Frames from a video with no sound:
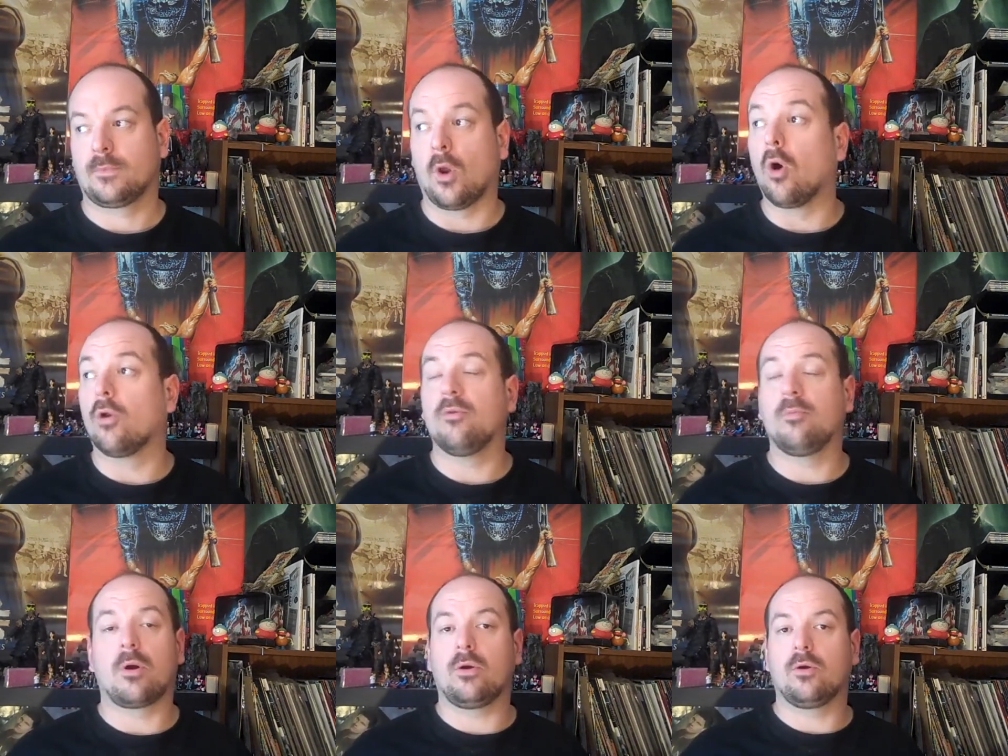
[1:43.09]
Or
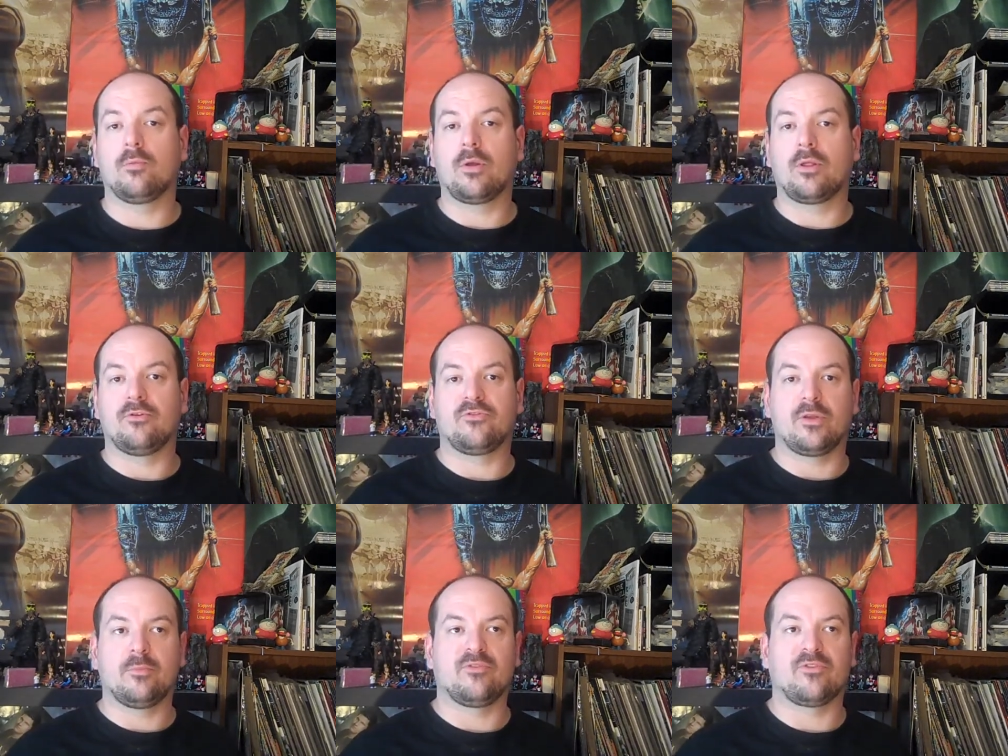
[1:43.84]
the Mario Brothers
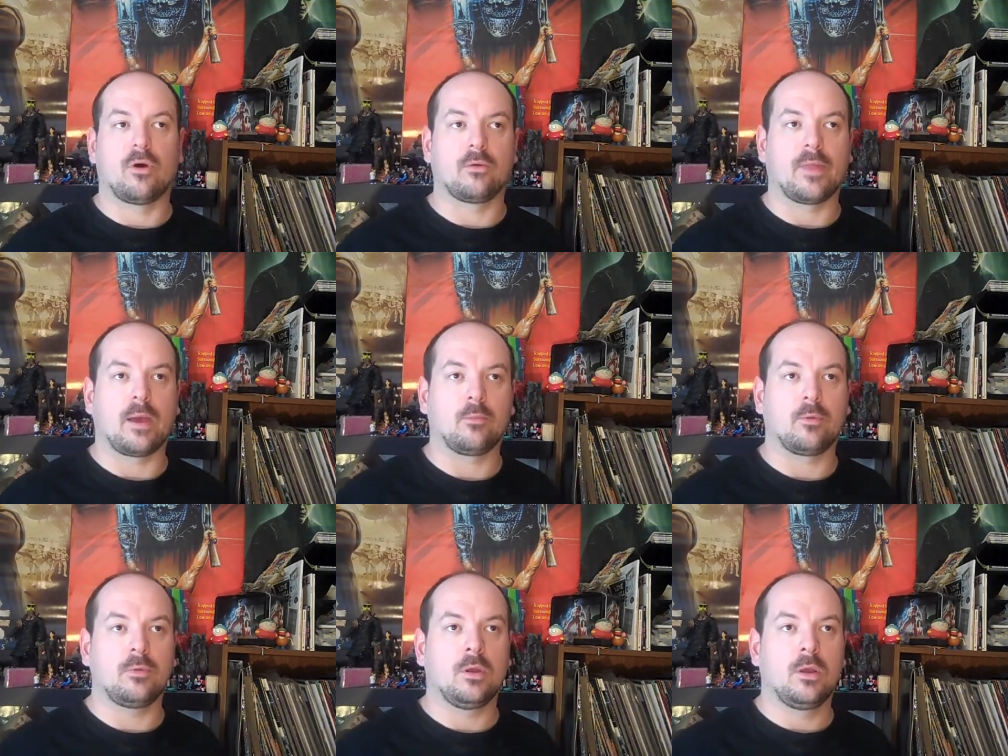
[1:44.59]
theme song, that
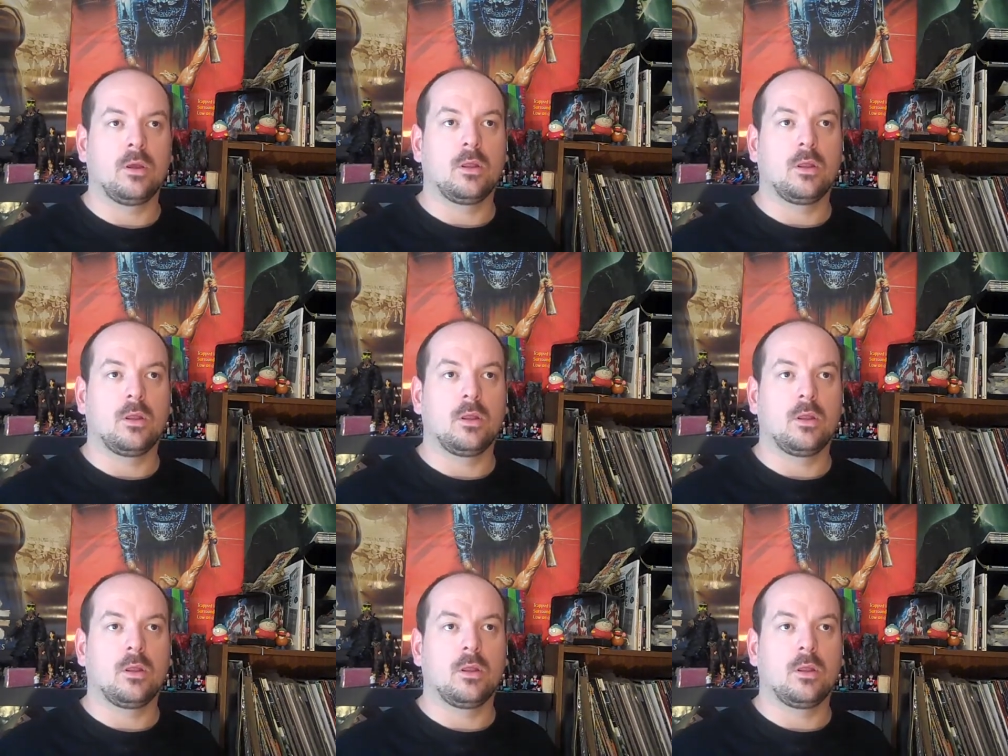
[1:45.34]
movie.